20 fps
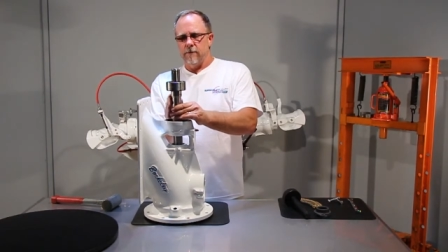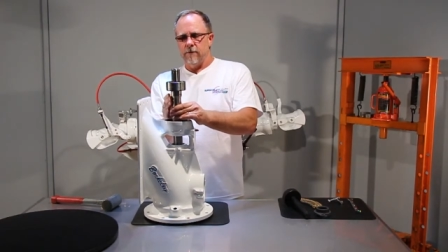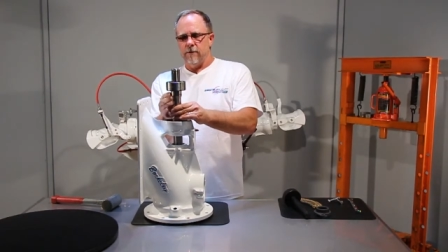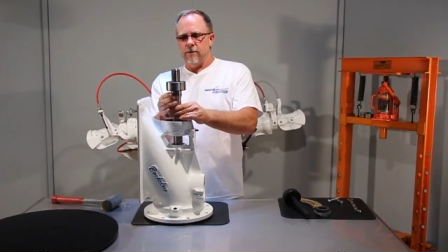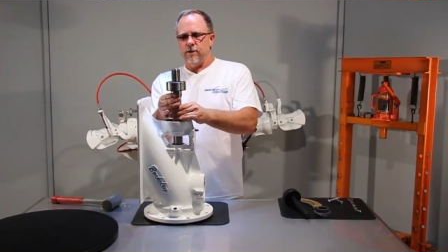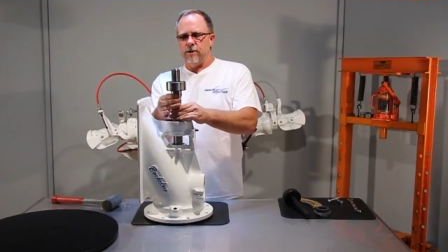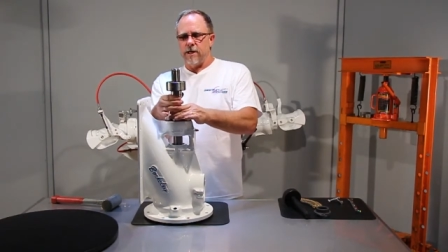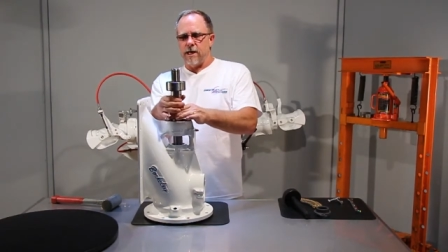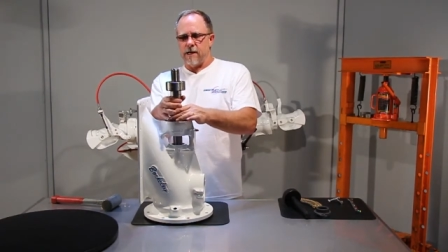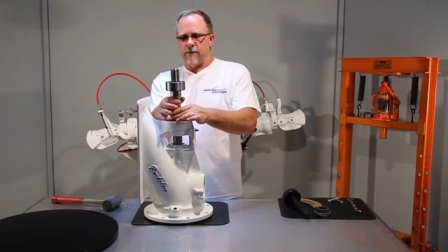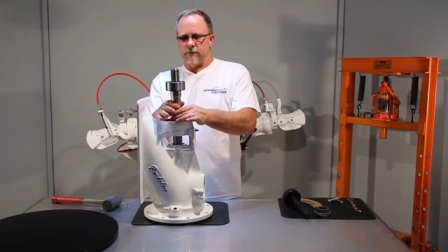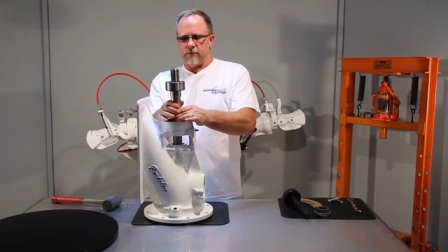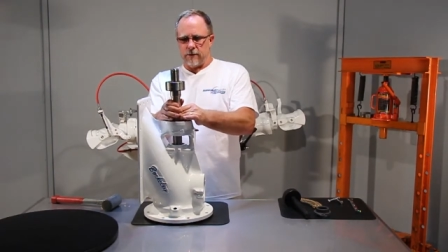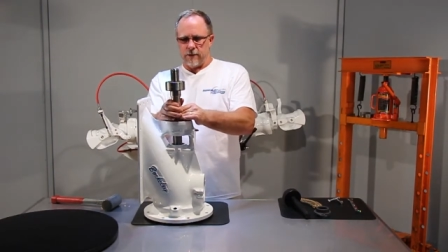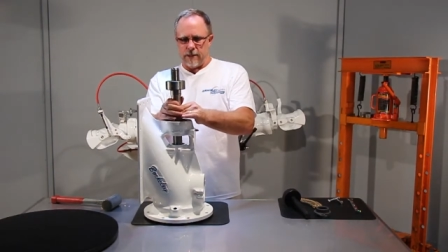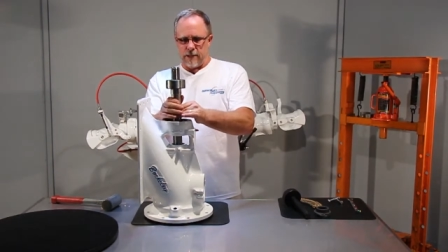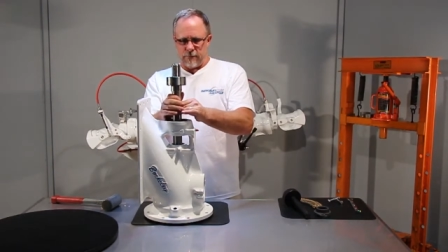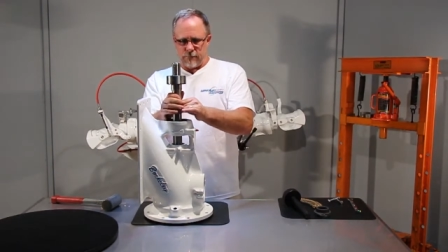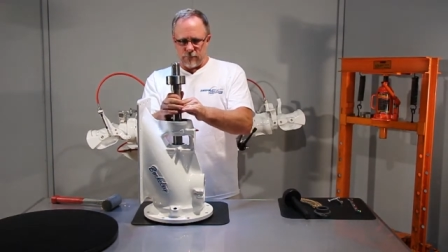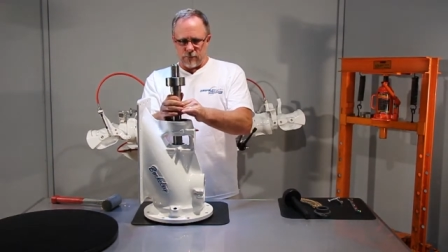the shaft
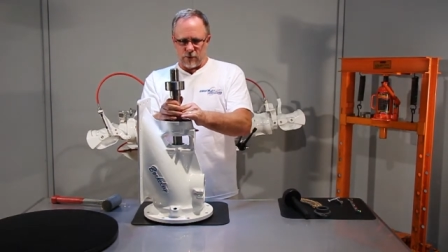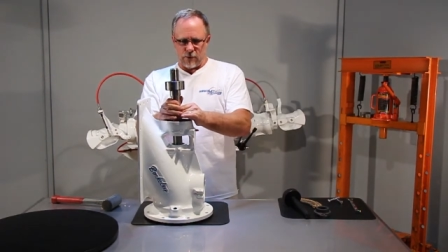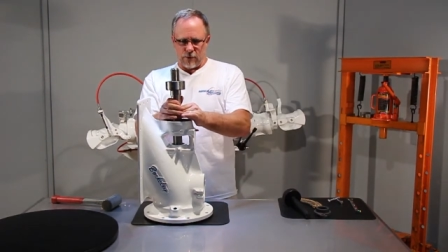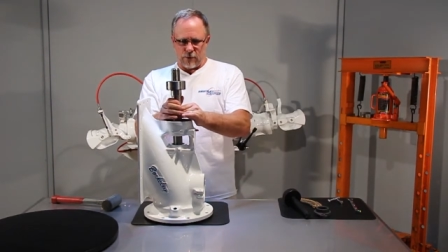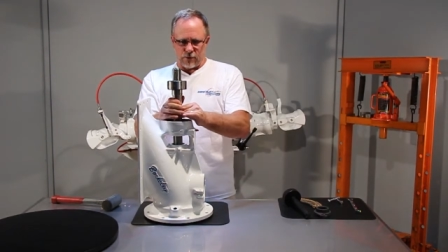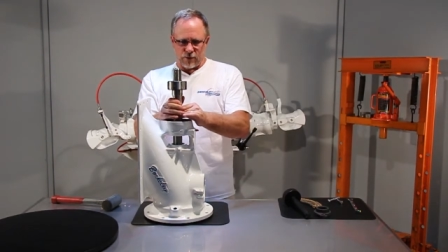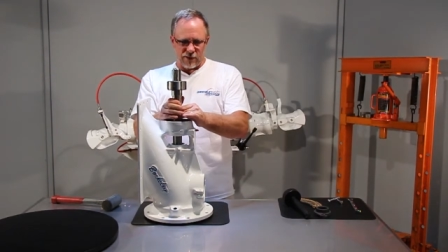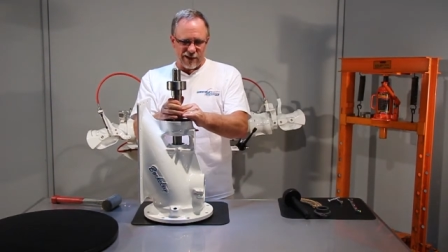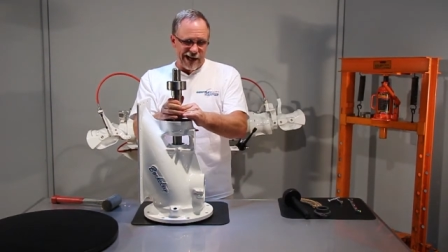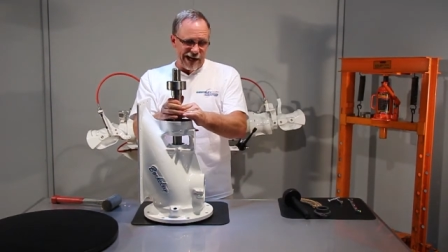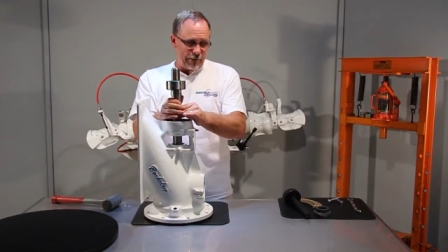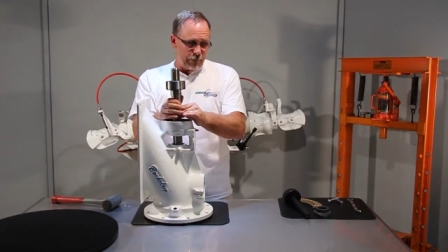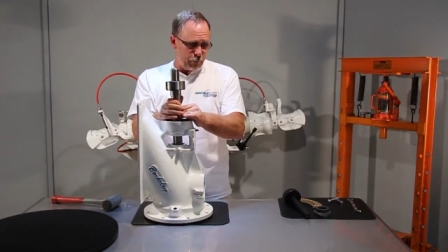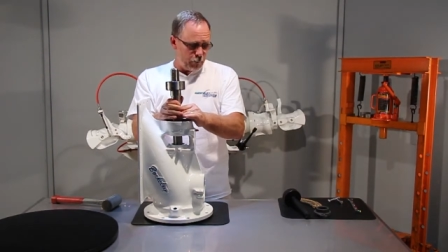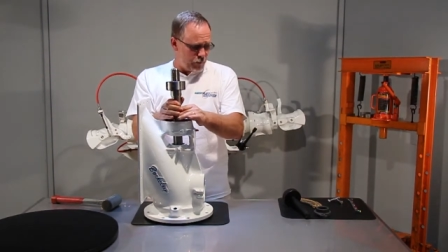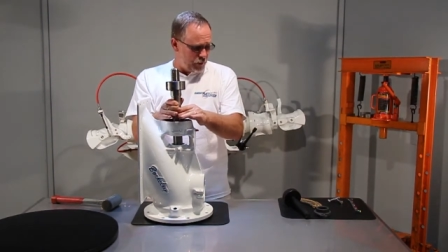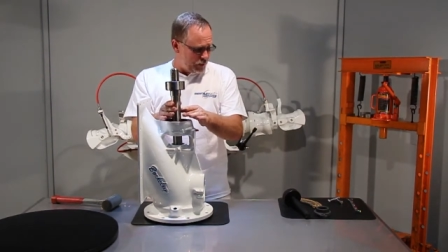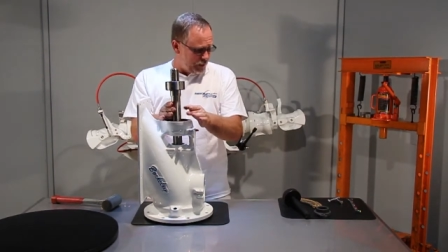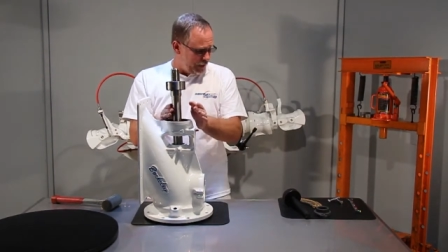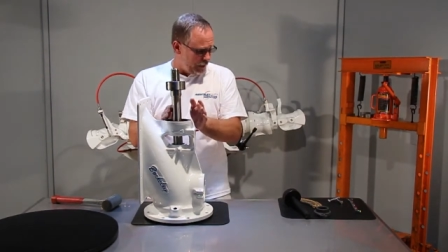sleeve so that it'll slide
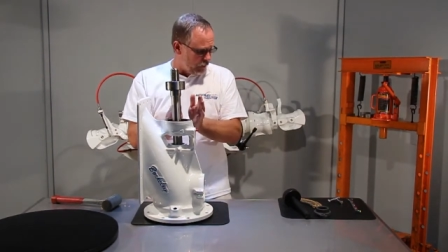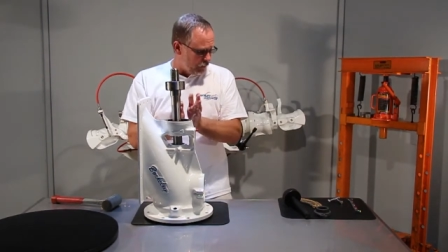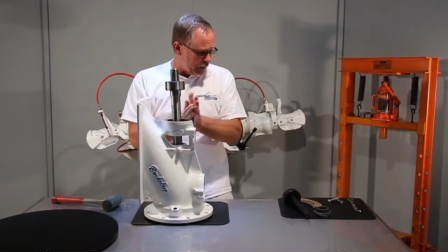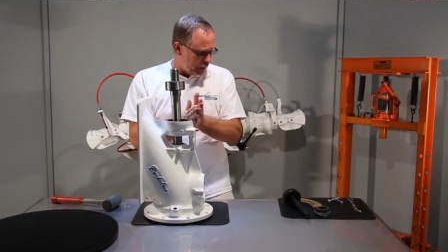through the seal